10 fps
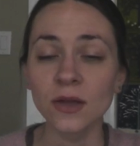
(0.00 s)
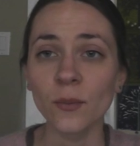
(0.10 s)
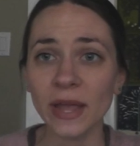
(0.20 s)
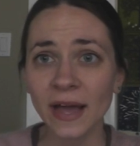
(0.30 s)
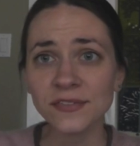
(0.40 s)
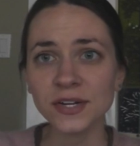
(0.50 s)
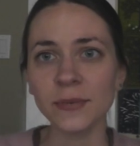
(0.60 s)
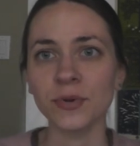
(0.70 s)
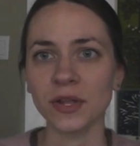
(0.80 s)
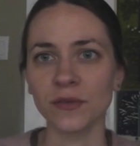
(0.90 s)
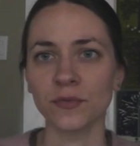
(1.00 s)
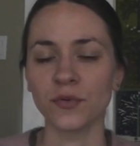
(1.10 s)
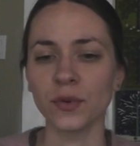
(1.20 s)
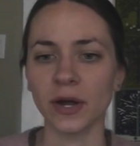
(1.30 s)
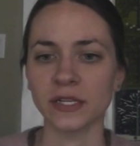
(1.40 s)
We have tried putting
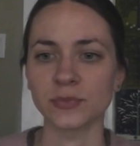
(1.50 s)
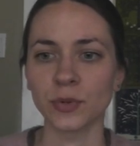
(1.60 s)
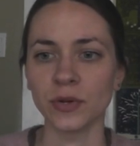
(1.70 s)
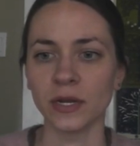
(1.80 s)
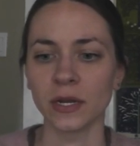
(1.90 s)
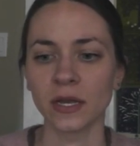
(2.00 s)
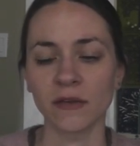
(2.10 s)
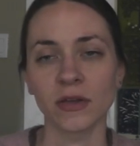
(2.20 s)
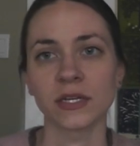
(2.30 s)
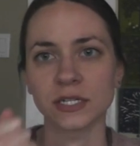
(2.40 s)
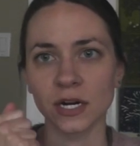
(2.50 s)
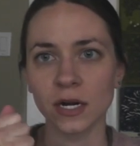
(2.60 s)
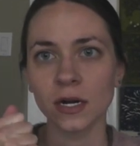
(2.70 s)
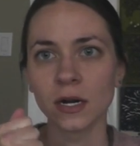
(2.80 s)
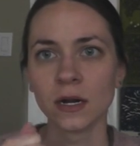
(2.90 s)
food on a spoon and giving it to
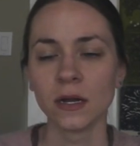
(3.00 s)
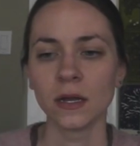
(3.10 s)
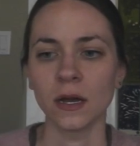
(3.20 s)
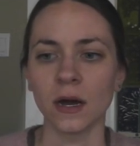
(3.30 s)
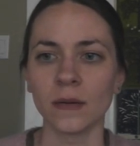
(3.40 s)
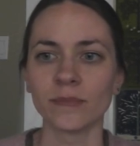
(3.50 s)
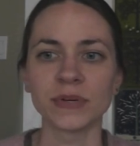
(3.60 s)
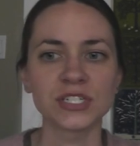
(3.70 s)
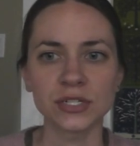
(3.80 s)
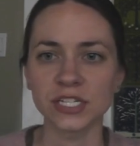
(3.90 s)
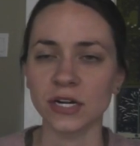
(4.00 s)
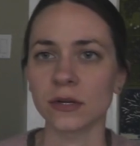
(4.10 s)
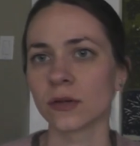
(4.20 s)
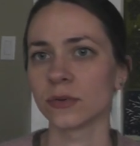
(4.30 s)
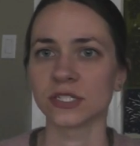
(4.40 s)
her, but she
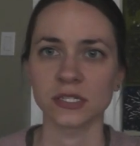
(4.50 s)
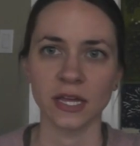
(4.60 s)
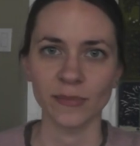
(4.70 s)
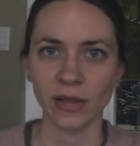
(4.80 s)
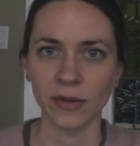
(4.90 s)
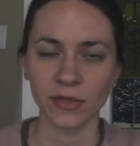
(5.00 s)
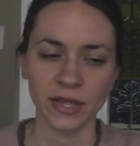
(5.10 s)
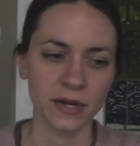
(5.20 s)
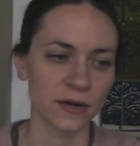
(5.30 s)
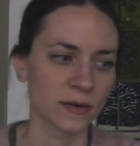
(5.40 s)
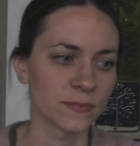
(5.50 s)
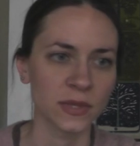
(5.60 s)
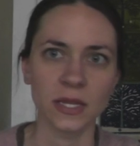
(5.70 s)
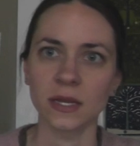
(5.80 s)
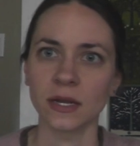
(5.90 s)
generally will just like play with it or,
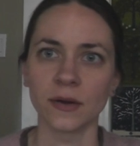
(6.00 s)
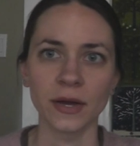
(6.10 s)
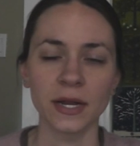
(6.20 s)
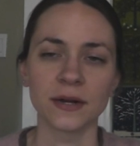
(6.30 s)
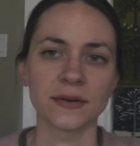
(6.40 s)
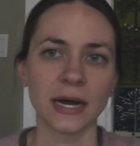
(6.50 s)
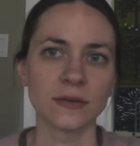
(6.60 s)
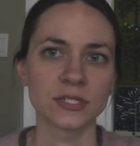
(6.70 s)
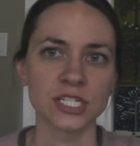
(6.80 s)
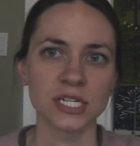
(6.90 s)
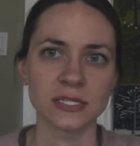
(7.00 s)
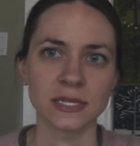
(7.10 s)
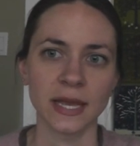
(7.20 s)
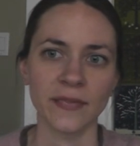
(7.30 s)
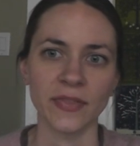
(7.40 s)
you know, hit it around. She
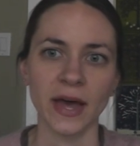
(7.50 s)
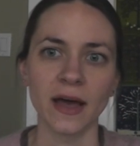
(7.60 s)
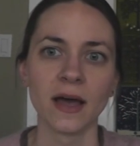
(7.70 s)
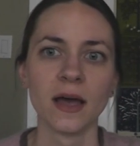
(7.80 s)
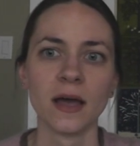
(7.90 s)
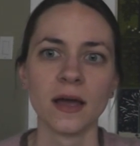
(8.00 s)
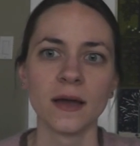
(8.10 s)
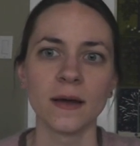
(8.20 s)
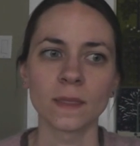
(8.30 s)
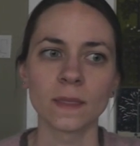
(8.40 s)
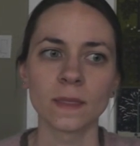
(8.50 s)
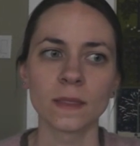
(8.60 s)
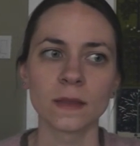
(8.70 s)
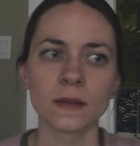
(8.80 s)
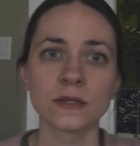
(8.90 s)
doesn't get that.
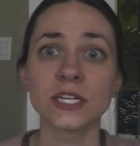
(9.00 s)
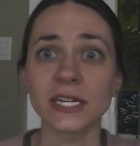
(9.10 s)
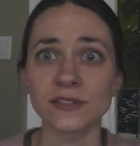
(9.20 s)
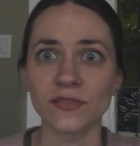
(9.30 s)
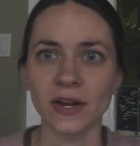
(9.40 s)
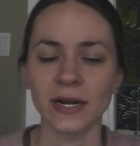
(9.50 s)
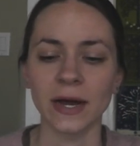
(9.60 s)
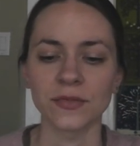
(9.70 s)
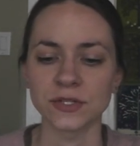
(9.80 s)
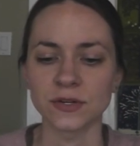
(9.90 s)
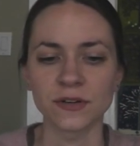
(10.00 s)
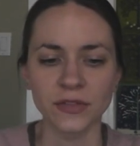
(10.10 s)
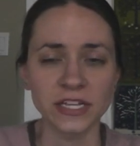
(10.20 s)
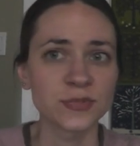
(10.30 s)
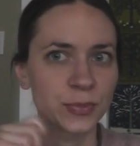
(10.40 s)
She hasn't figured out the sort of
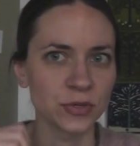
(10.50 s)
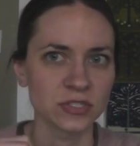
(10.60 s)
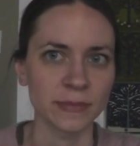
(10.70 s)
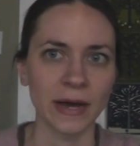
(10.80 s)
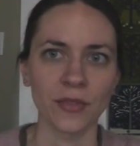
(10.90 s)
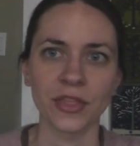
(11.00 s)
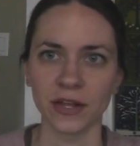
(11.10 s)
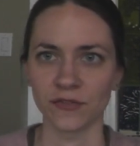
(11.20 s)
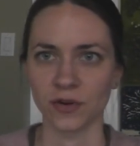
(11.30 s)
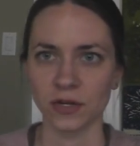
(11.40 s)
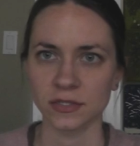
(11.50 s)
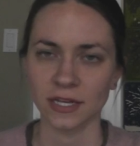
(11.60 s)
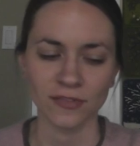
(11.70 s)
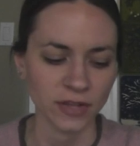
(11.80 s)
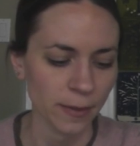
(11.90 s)
like spoon to mouth thing for
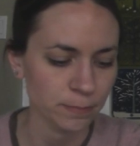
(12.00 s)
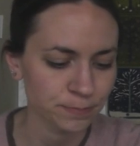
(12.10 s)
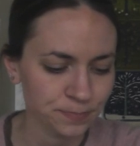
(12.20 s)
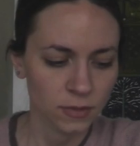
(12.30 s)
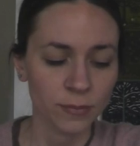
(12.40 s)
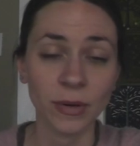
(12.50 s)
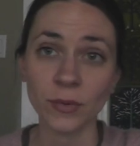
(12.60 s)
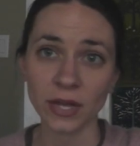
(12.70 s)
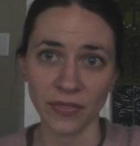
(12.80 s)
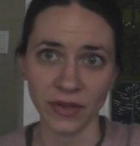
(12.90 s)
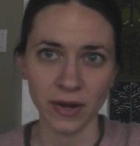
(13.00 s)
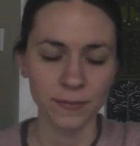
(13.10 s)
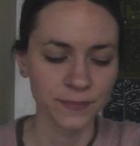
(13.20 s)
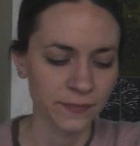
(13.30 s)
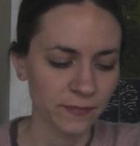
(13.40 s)
herself yet. but we'll get there.